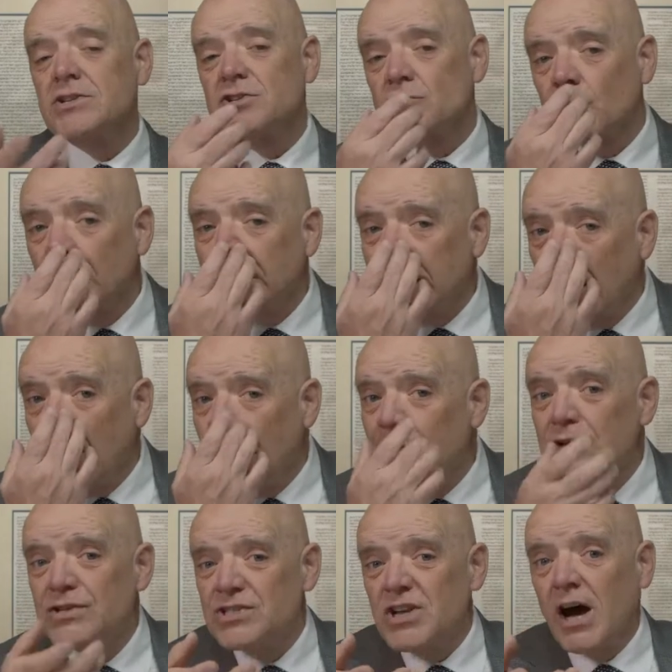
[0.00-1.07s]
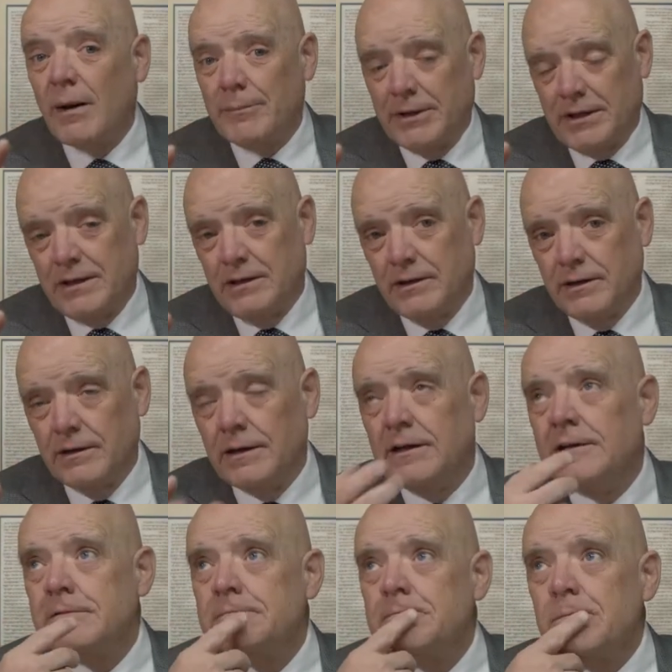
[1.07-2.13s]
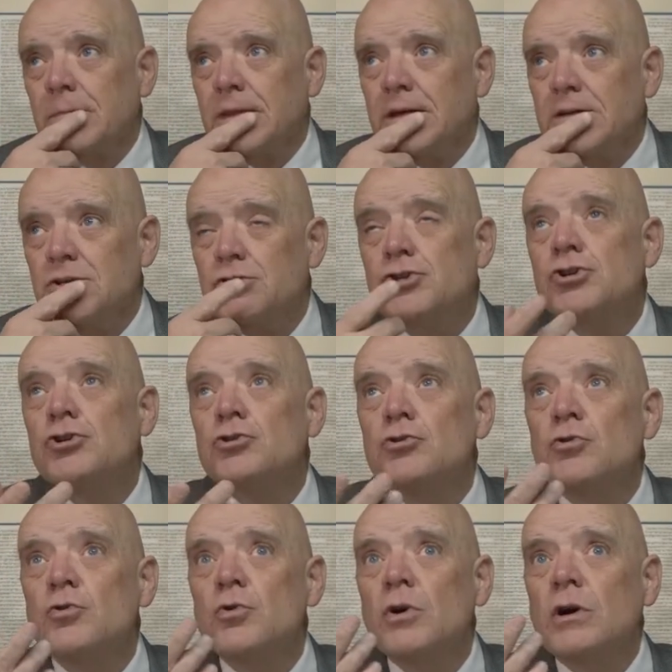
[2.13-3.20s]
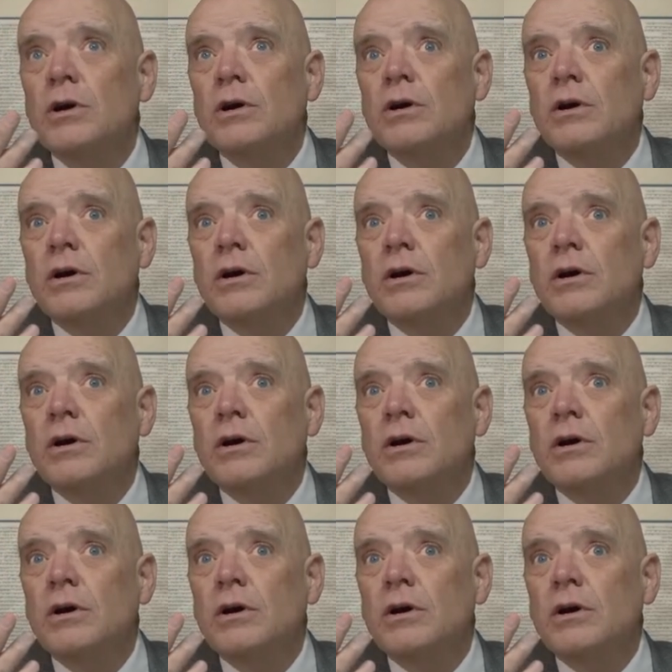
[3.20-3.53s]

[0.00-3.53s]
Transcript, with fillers: it's really on this topic here. Do